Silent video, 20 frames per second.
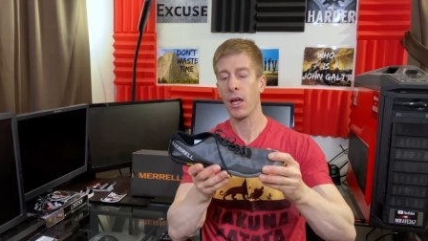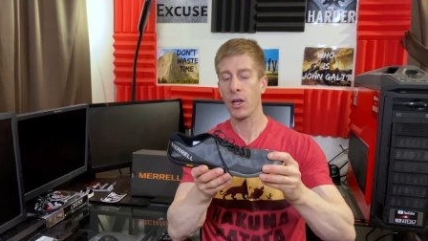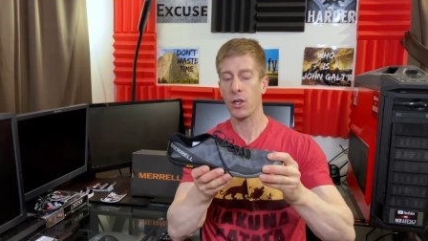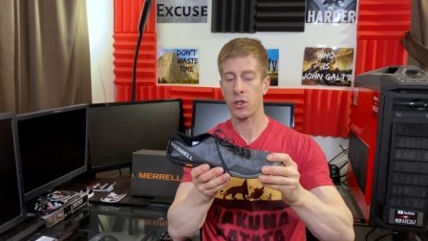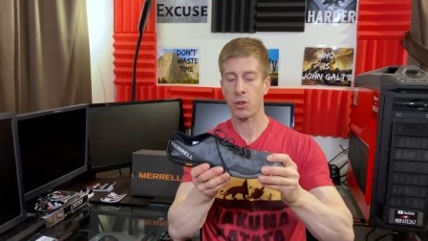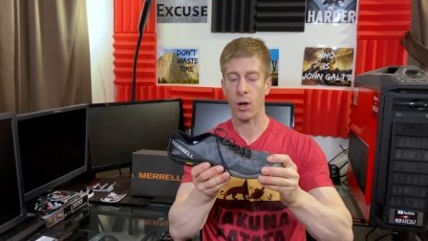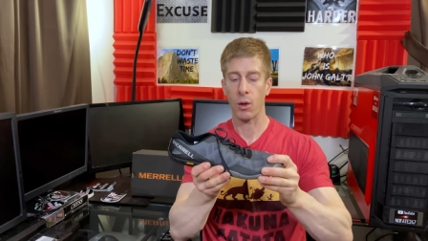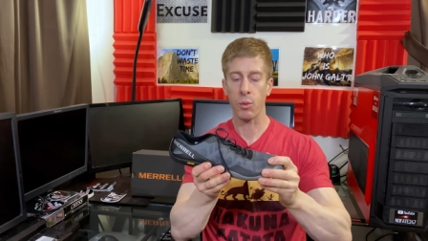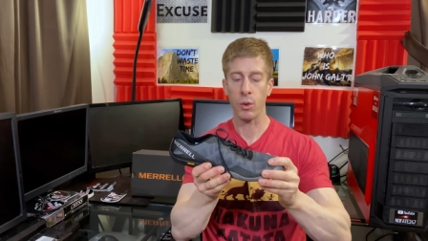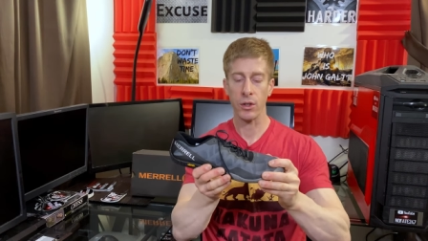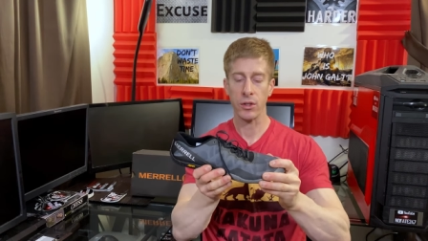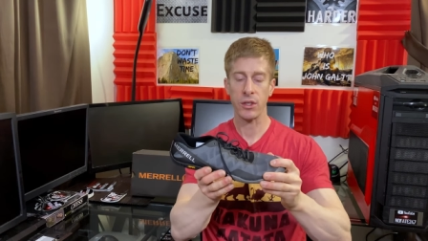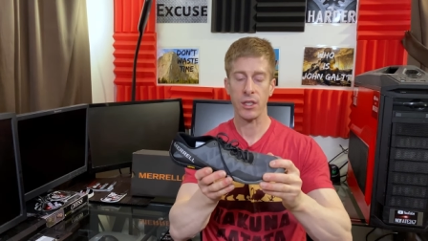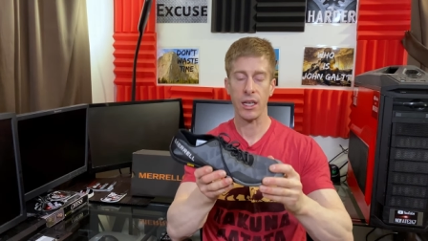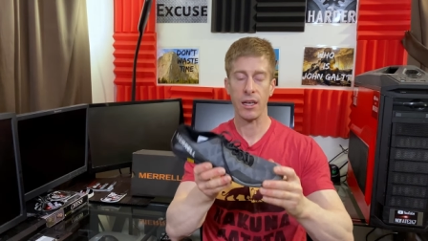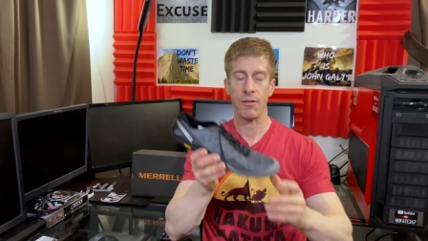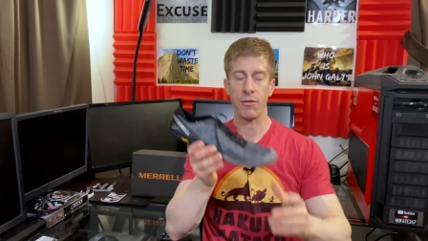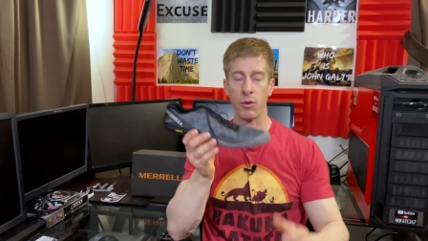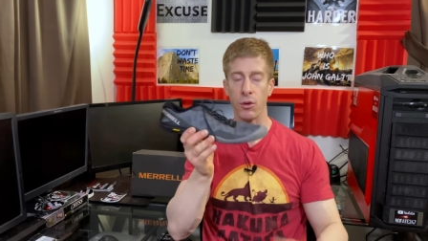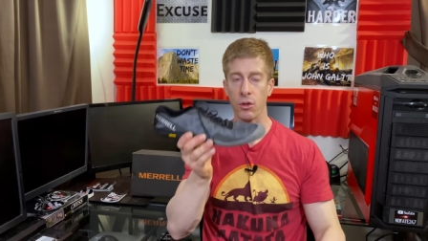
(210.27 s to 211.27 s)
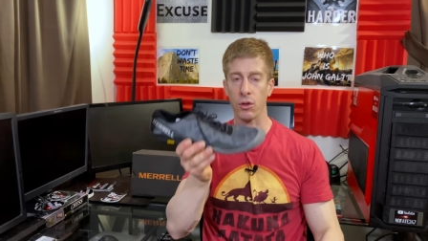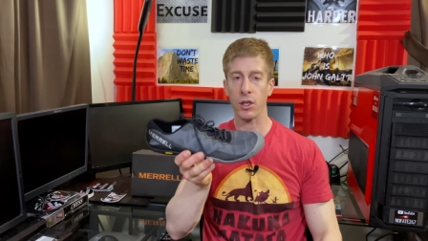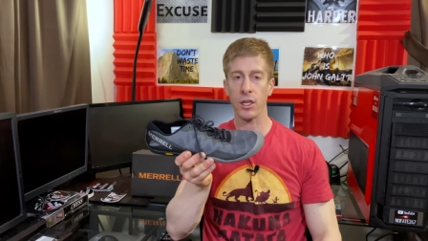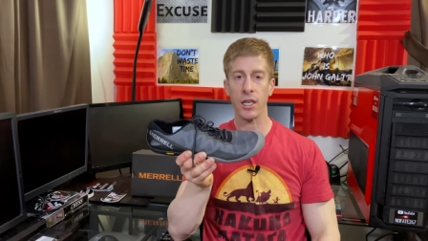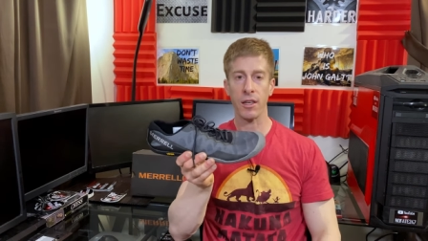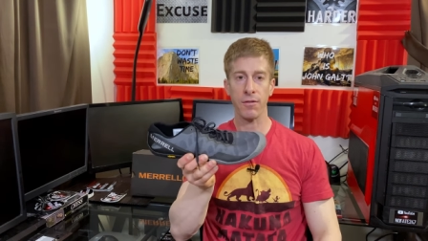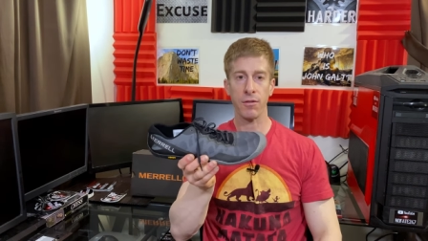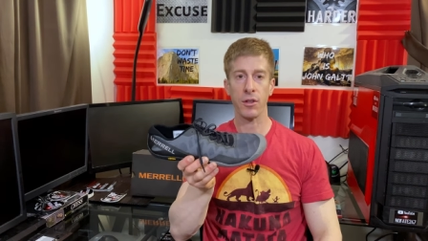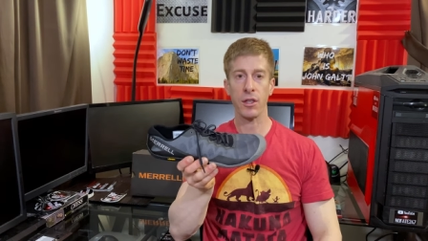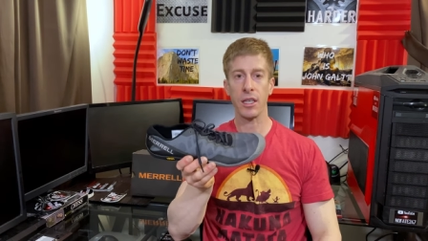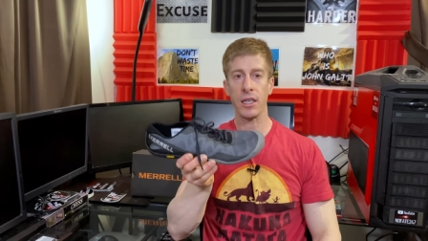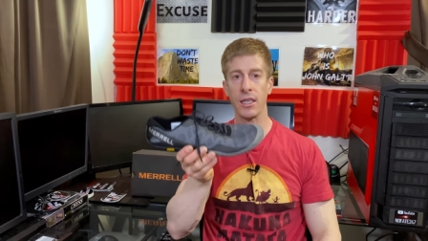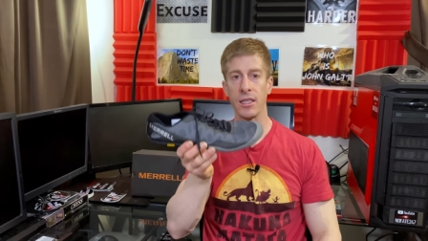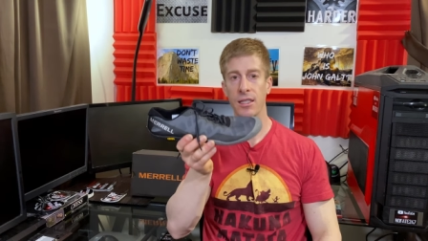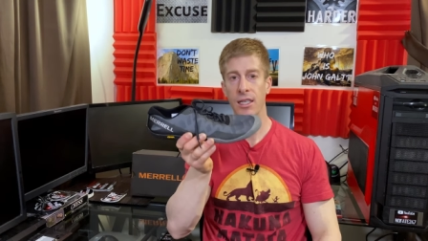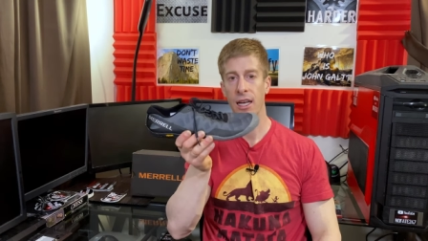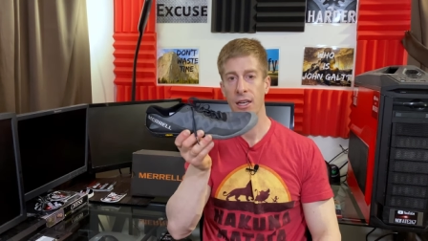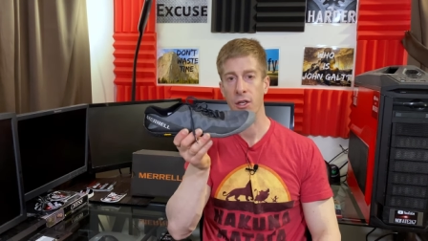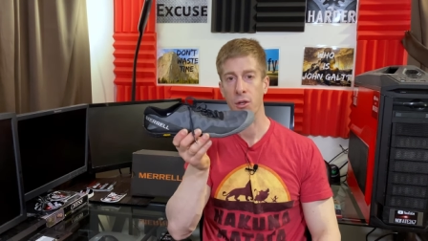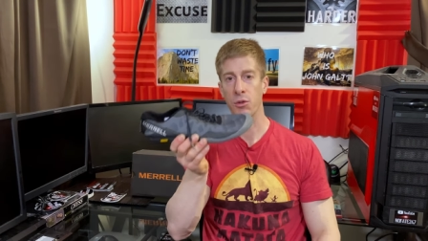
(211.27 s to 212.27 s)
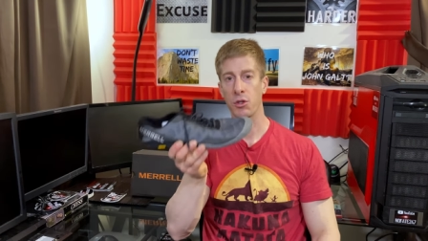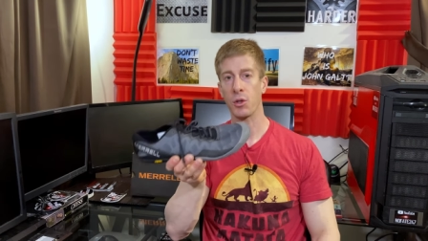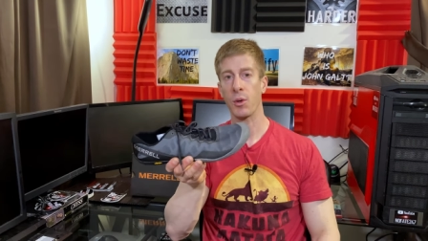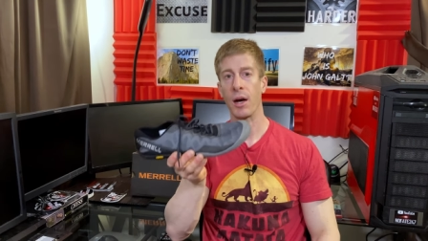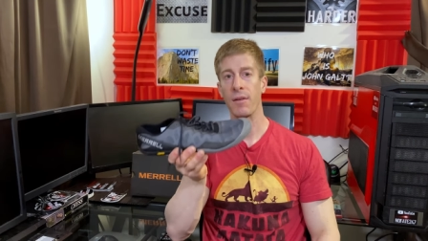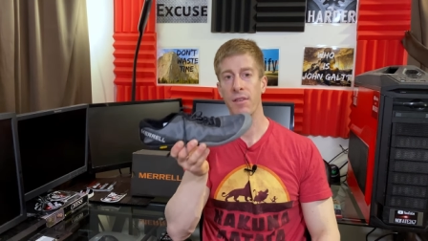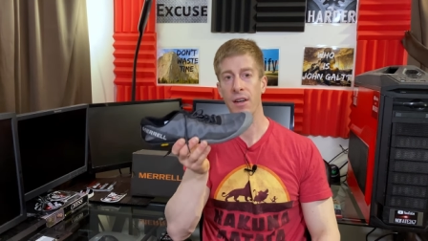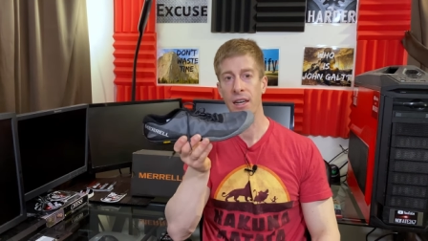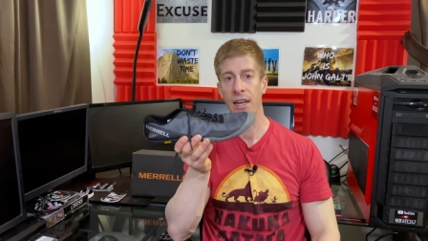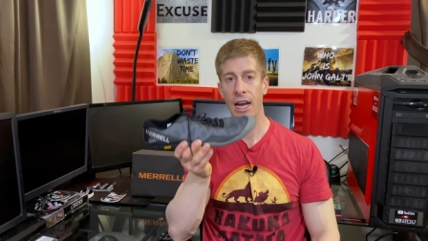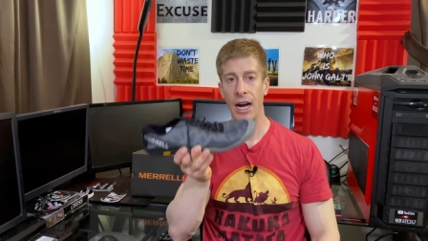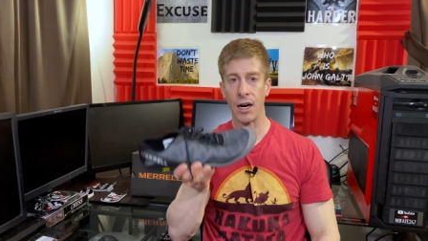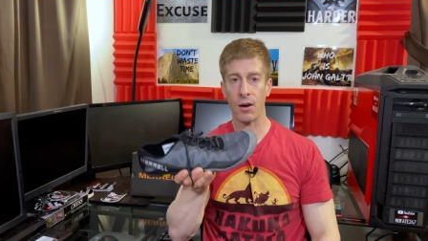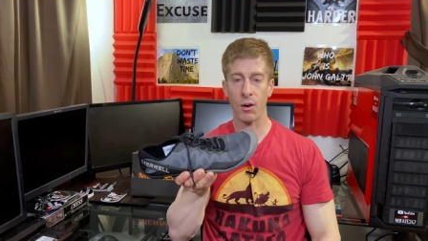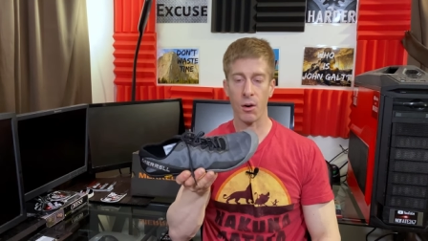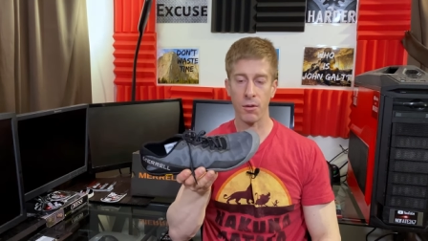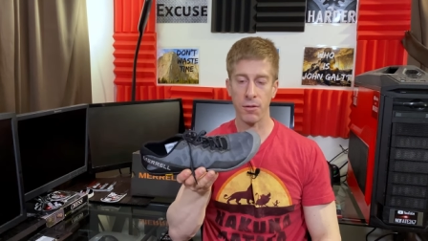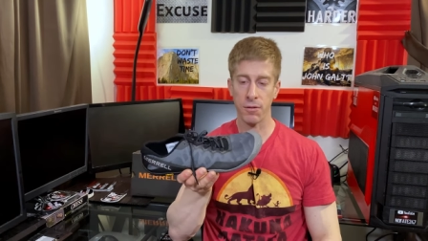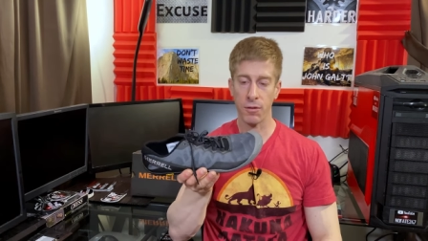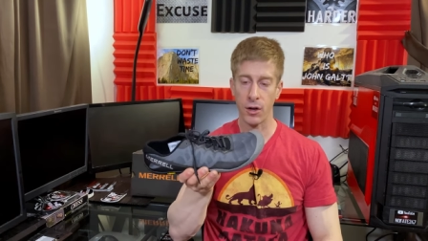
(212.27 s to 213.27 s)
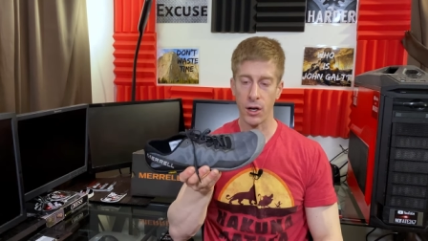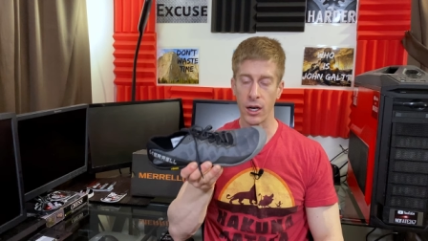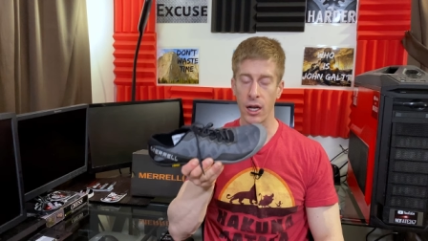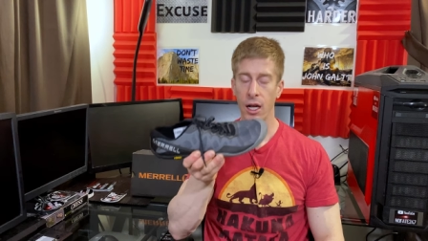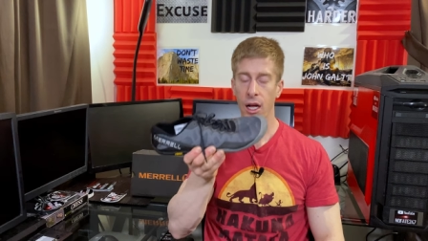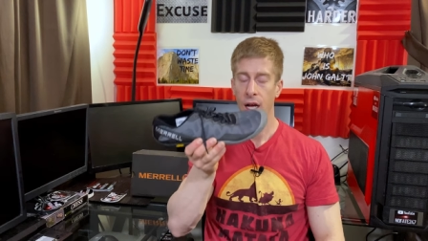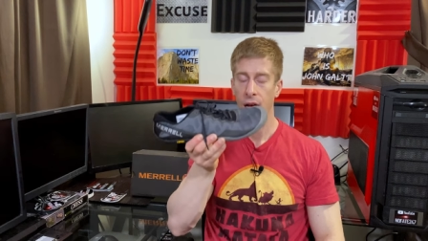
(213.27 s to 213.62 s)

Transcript: So I will say if you're looking for these and you do have a narrow foot,